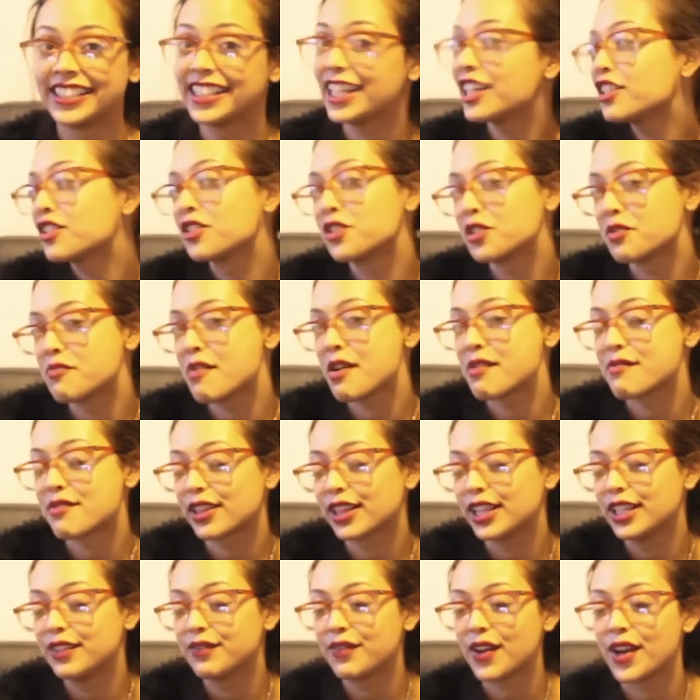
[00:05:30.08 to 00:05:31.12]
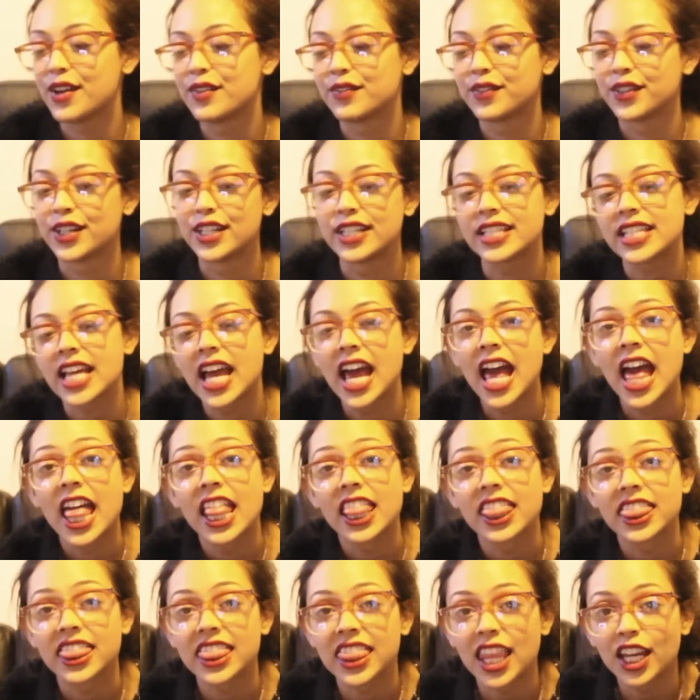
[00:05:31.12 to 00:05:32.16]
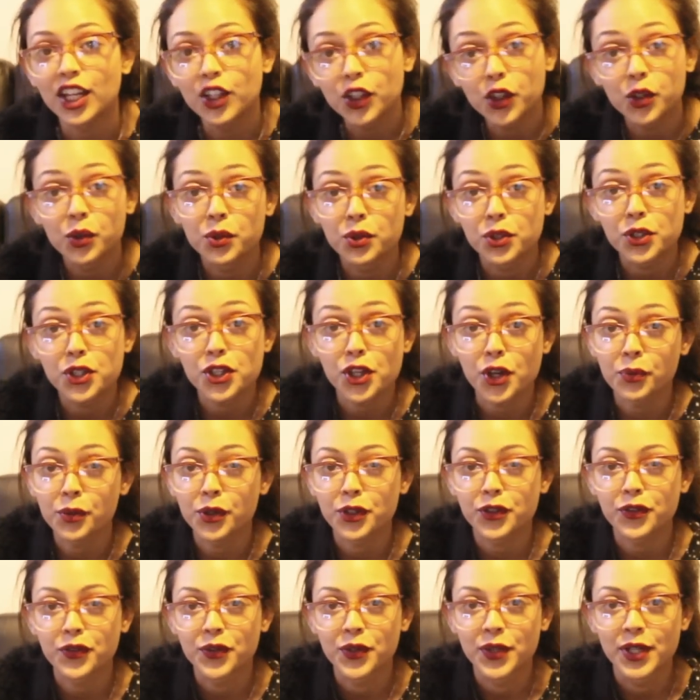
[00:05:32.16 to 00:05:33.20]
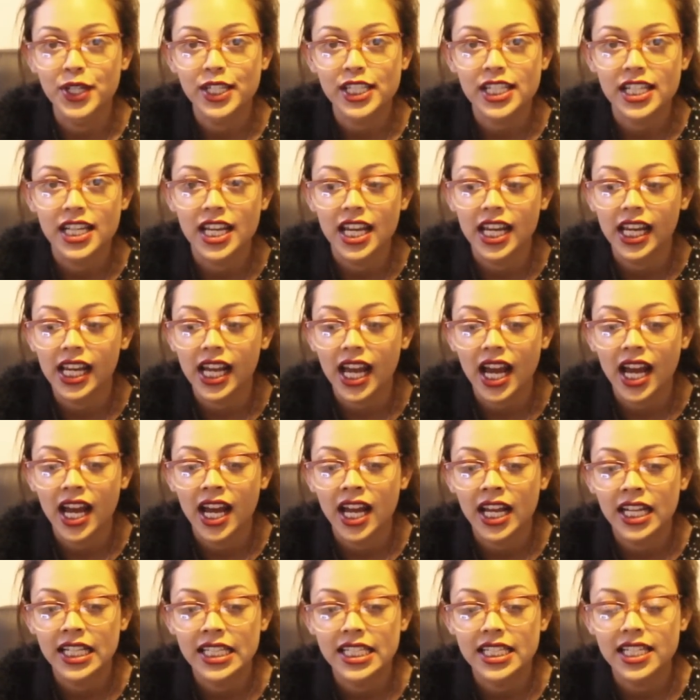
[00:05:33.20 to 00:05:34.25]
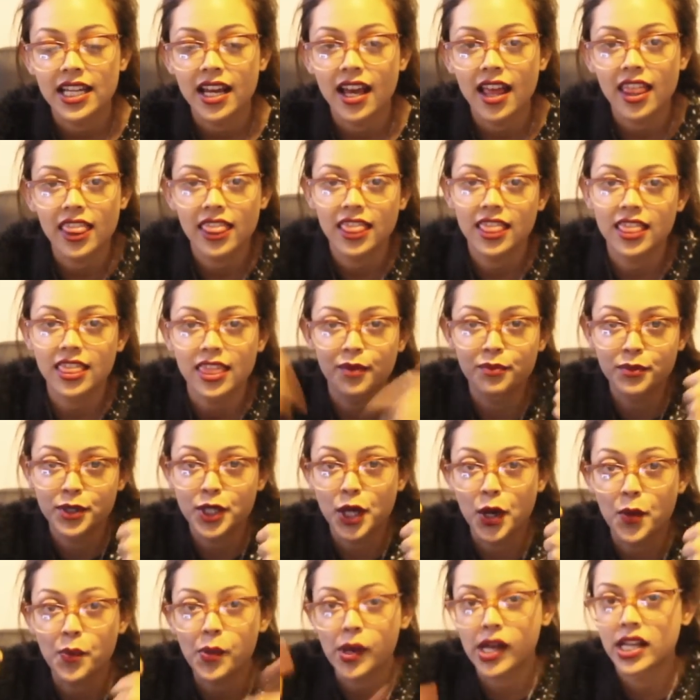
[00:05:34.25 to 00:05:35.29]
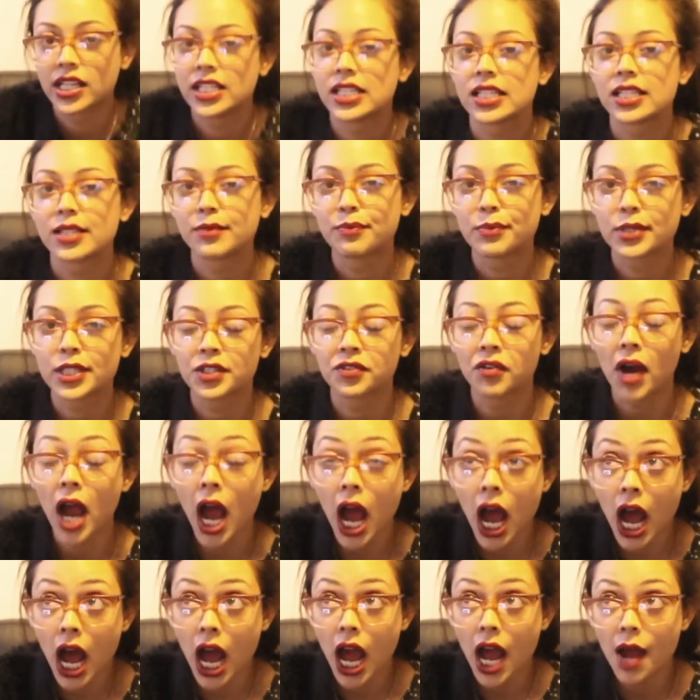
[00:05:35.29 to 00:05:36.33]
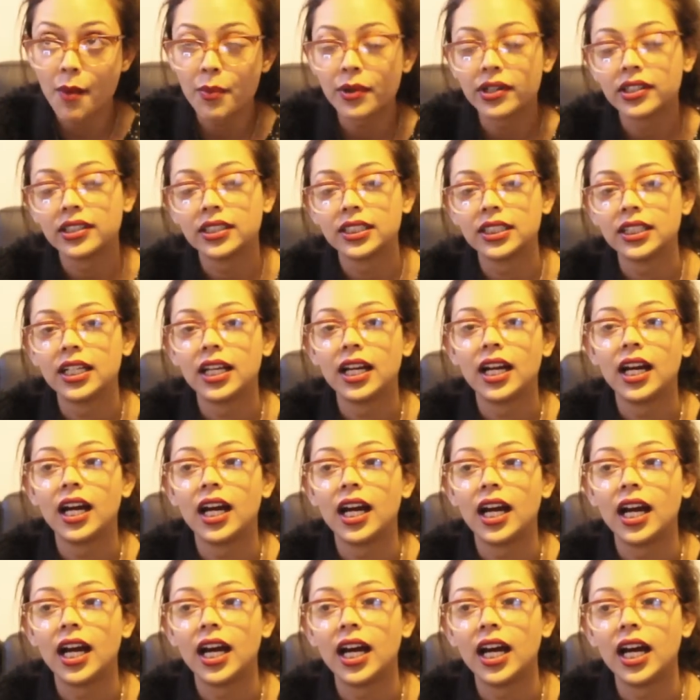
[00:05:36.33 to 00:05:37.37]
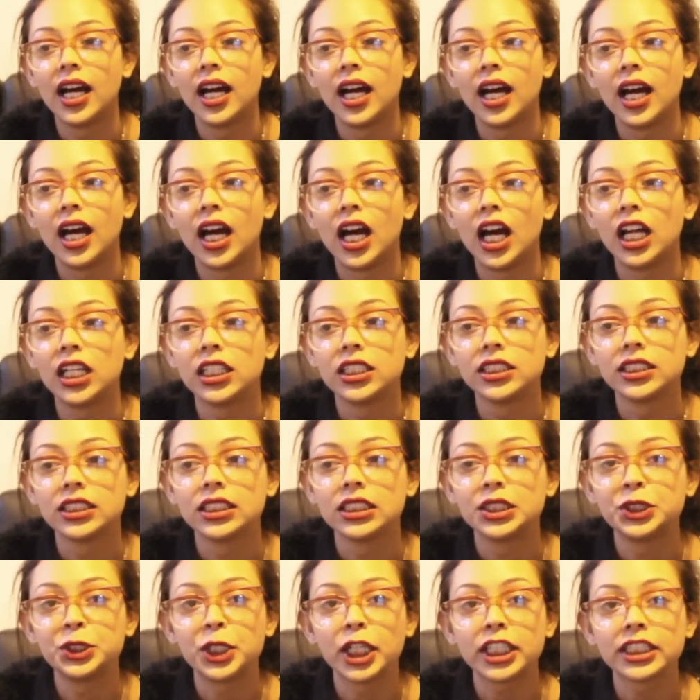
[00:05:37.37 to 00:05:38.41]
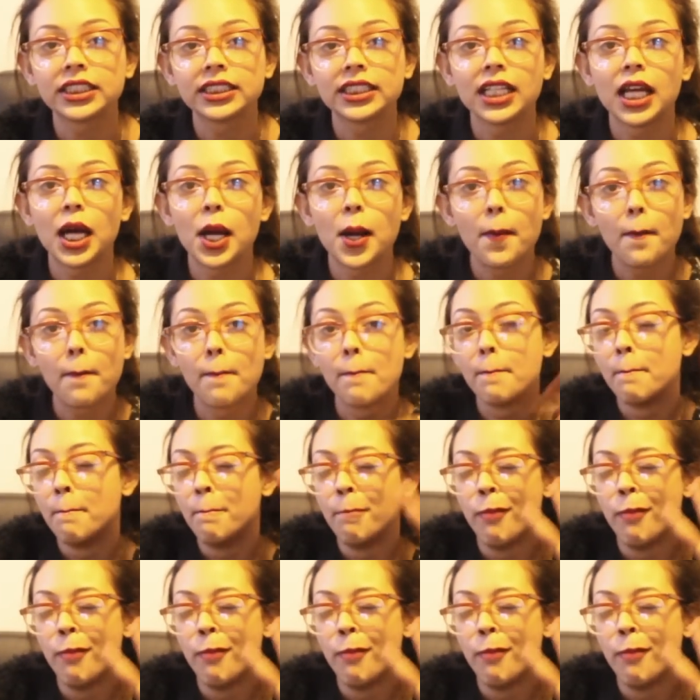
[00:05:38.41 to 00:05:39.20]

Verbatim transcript: and that's all my monthly favourites. Thank you all so much for watching and thumbs up and subscribe. And until next time,